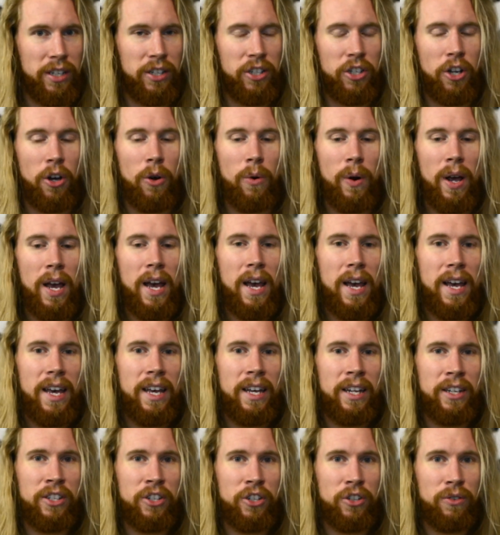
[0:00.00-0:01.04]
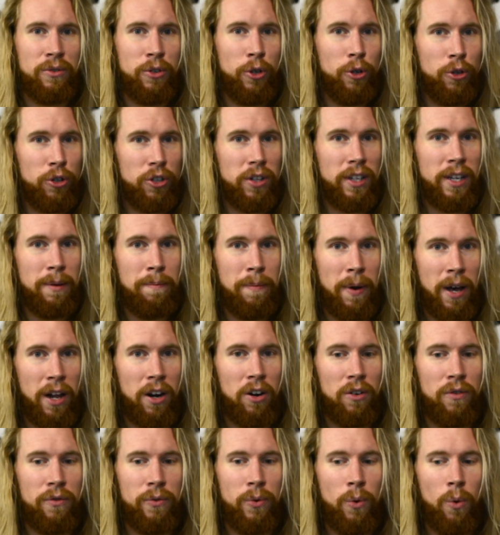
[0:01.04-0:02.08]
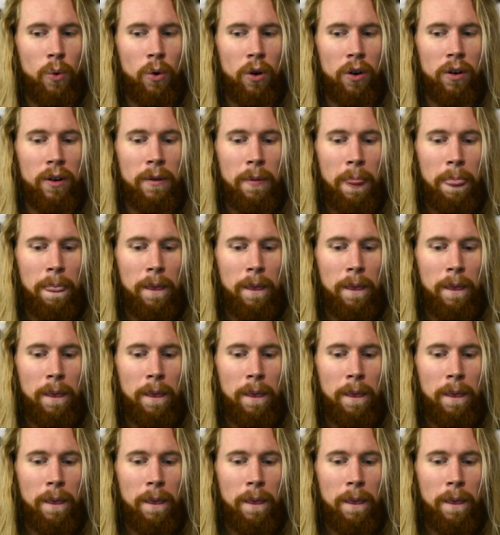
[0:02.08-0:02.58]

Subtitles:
So it's usually better for